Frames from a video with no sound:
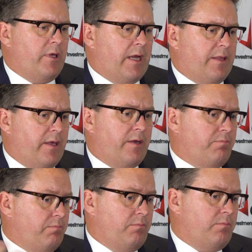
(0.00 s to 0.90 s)
And then,
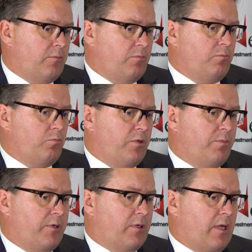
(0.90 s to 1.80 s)
with a
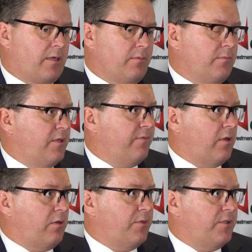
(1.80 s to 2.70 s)
bit of luck, a
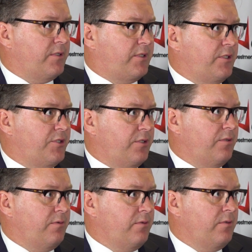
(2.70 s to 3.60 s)
development decision